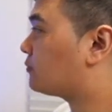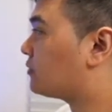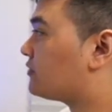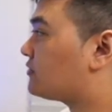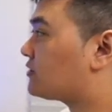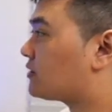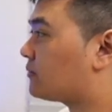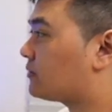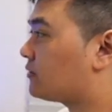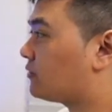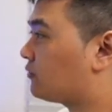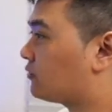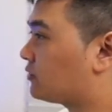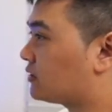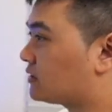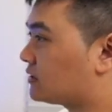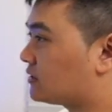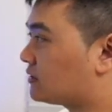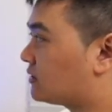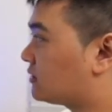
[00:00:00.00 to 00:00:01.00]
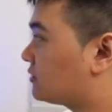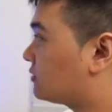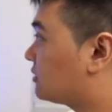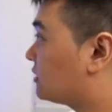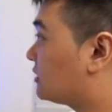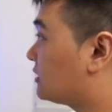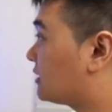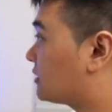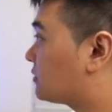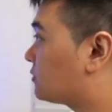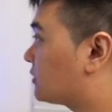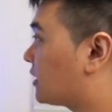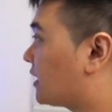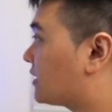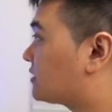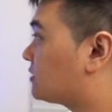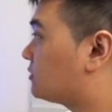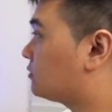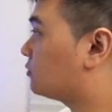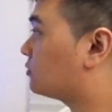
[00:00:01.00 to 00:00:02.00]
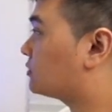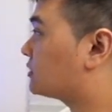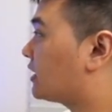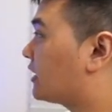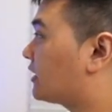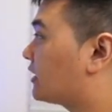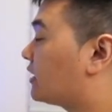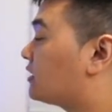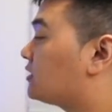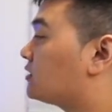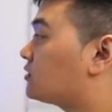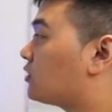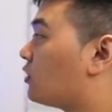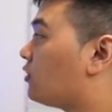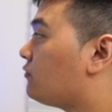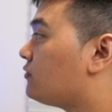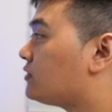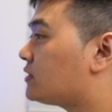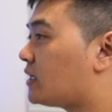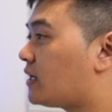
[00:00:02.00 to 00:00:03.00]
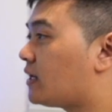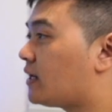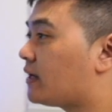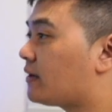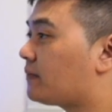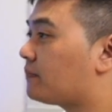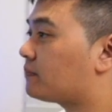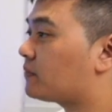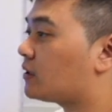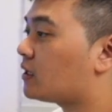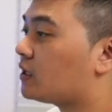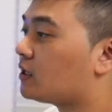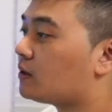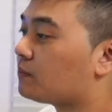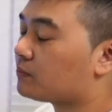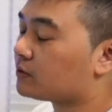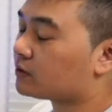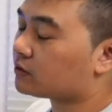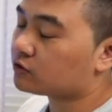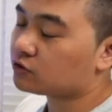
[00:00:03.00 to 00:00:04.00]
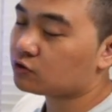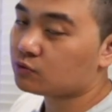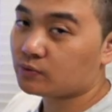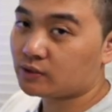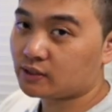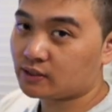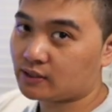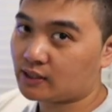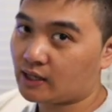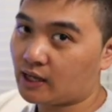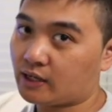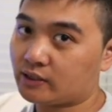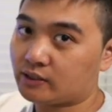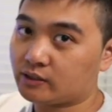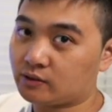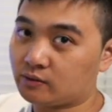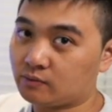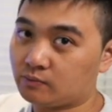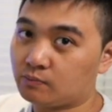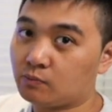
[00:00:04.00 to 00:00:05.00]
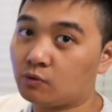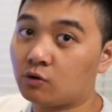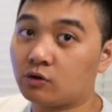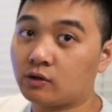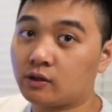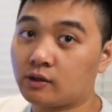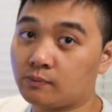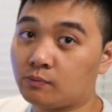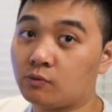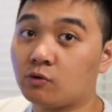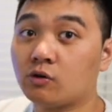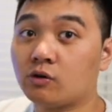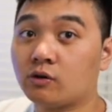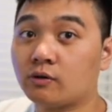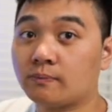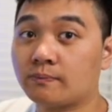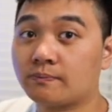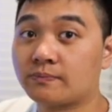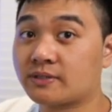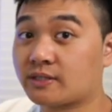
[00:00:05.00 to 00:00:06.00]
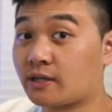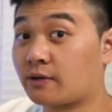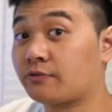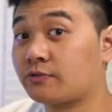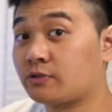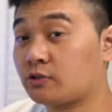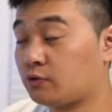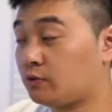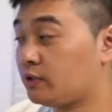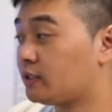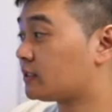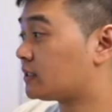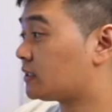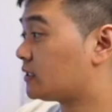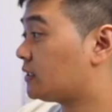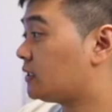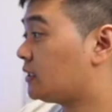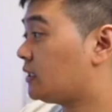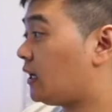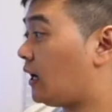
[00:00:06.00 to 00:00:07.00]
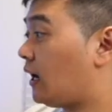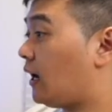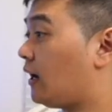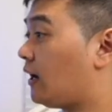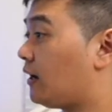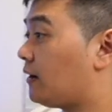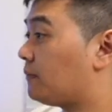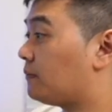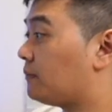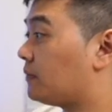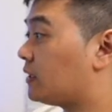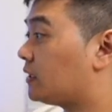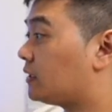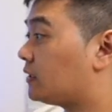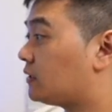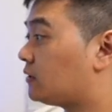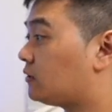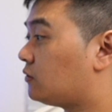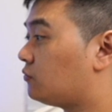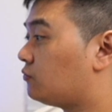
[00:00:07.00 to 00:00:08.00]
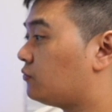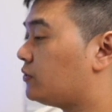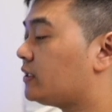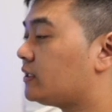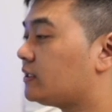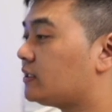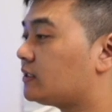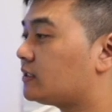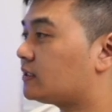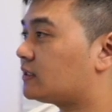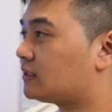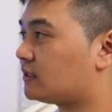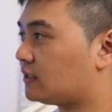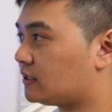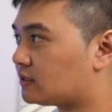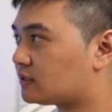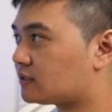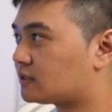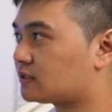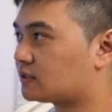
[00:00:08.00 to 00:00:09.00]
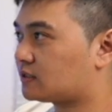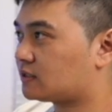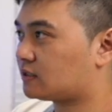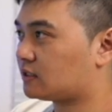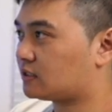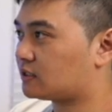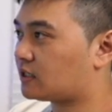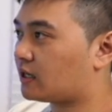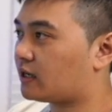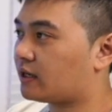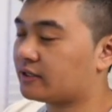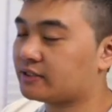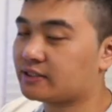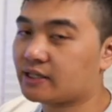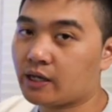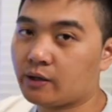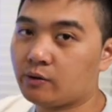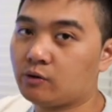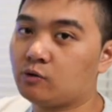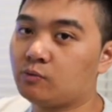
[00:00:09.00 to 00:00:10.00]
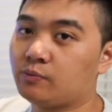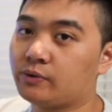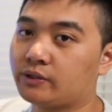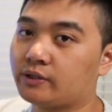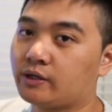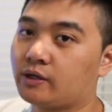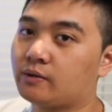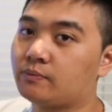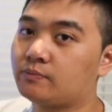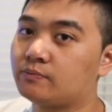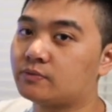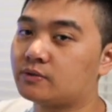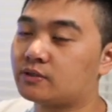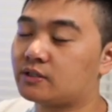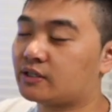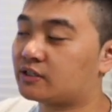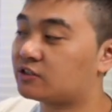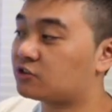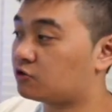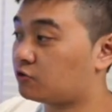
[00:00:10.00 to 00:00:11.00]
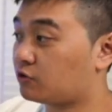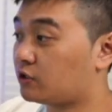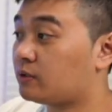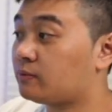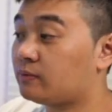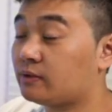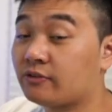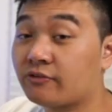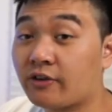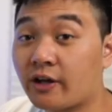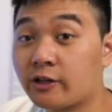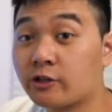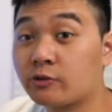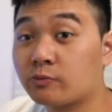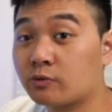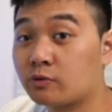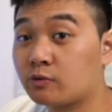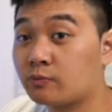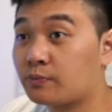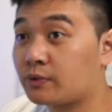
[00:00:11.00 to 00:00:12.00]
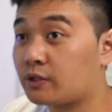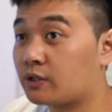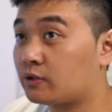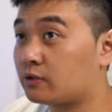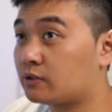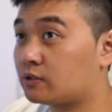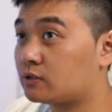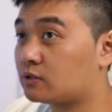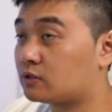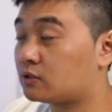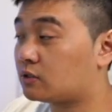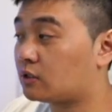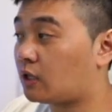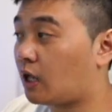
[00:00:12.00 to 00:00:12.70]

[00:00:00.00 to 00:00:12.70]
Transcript: summary of what the Zettelkasten looks like, and over time, because you'll be adding more and more stuff to it, really this entire table becomes extremely valuable, because